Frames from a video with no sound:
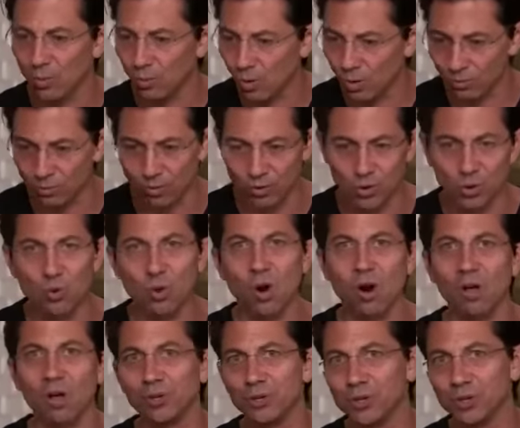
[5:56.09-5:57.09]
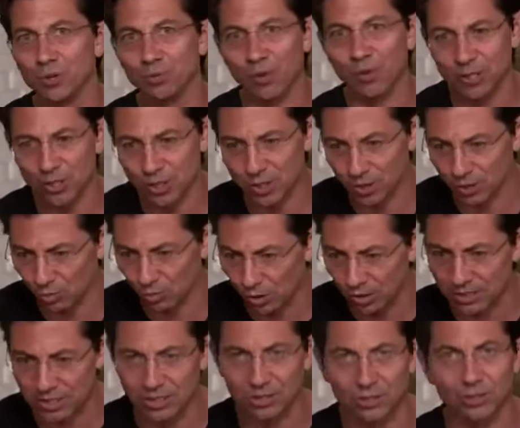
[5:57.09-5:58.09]
What URL are you going to register?
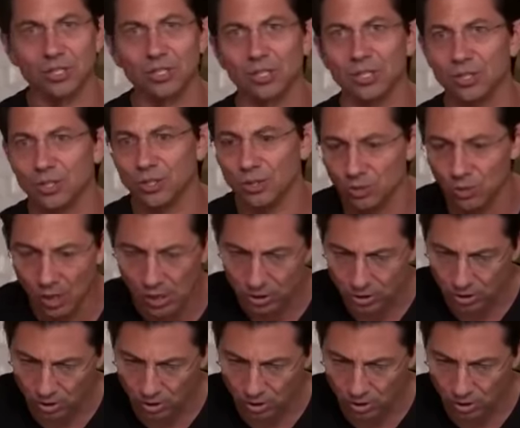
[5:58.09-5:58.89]
What deal are you going to do?